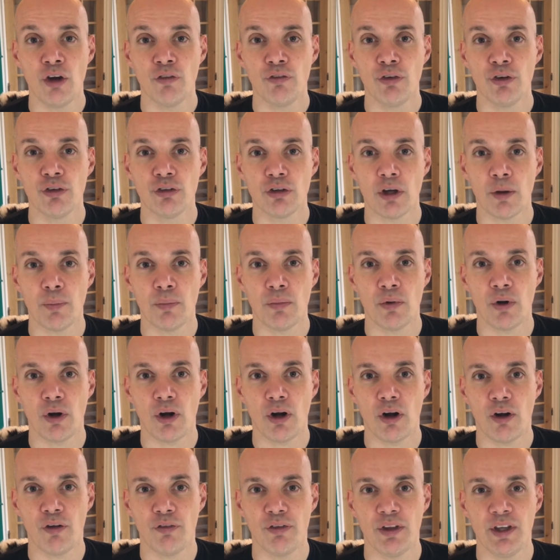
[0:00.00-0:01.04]
for some
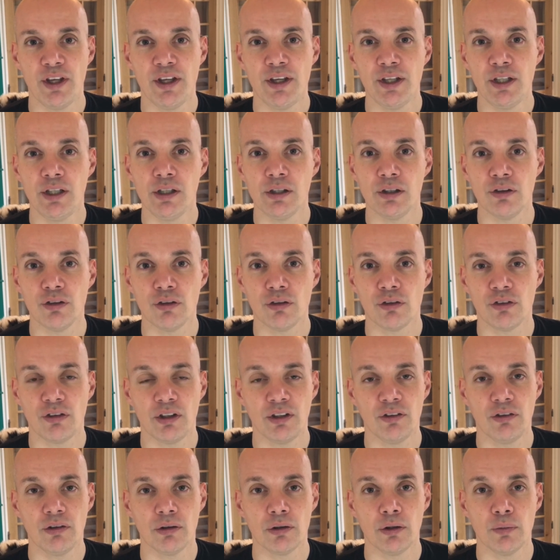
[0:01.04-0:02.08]
of the hideous
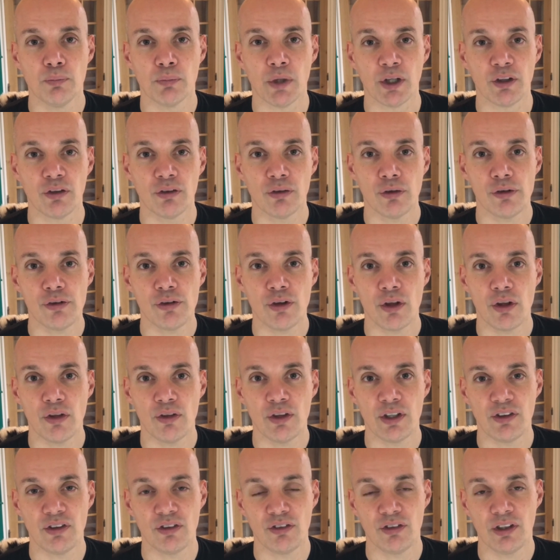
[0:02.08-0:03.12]
tentacle monsters
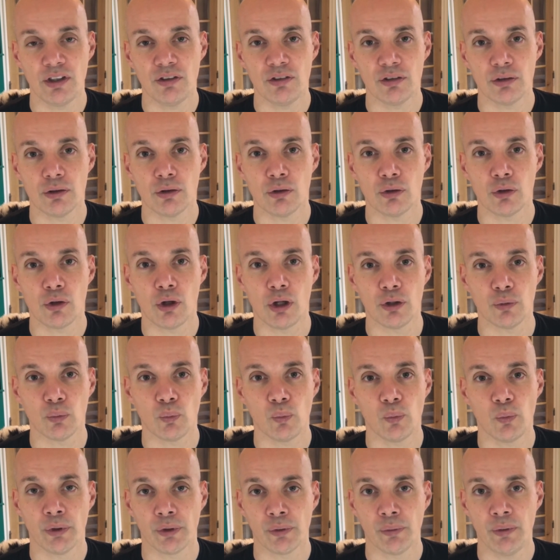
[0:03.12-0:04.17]
that the tentacle cult
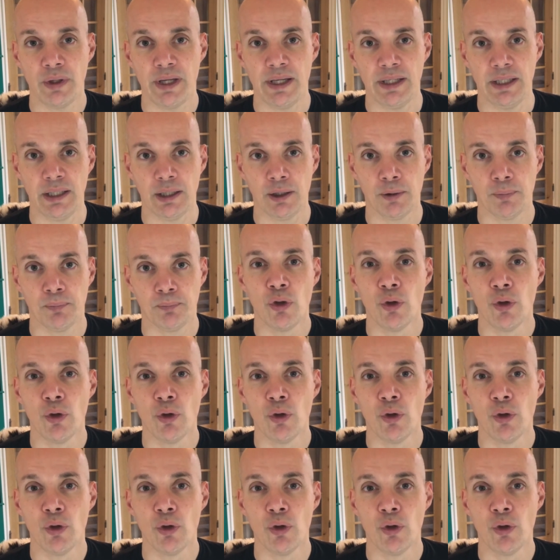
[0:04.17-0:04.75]
were creating.